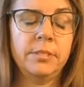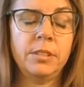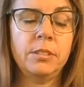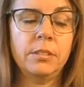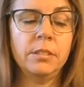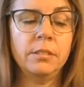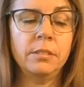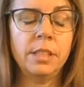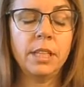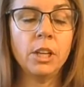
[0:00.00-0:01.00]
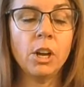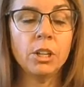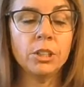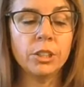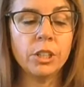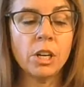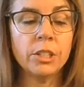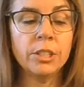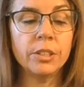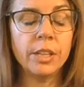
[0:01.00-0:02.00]
It's getting harder and
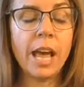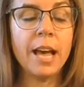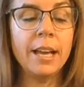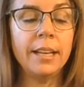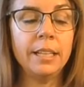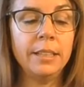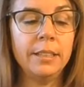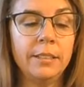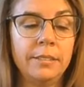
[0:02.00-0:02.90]
harder to hide.